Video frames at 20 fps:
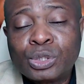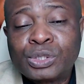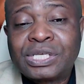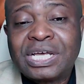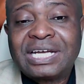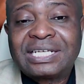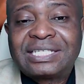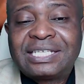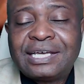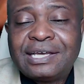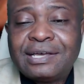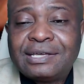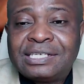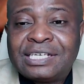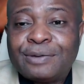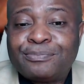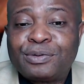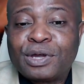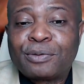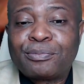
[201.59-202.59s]
so that
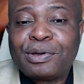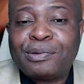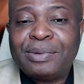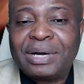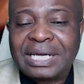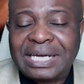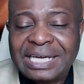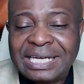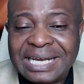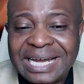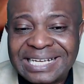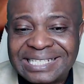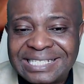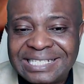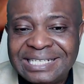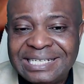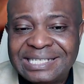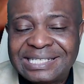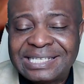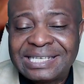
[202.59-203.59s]
Jean-Pierre Bemba can
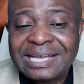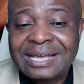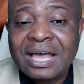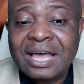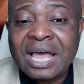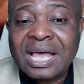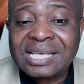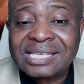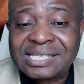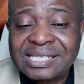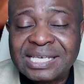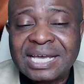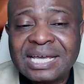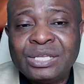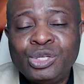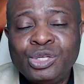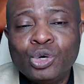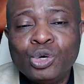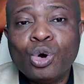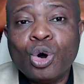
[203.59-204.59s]
at least
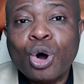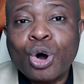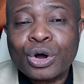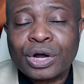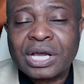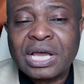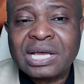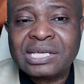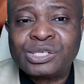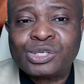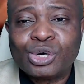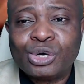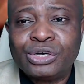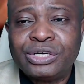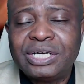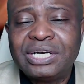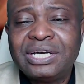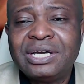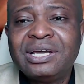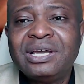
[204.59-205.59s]
see a new
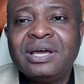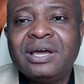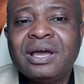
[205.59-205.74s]
horizon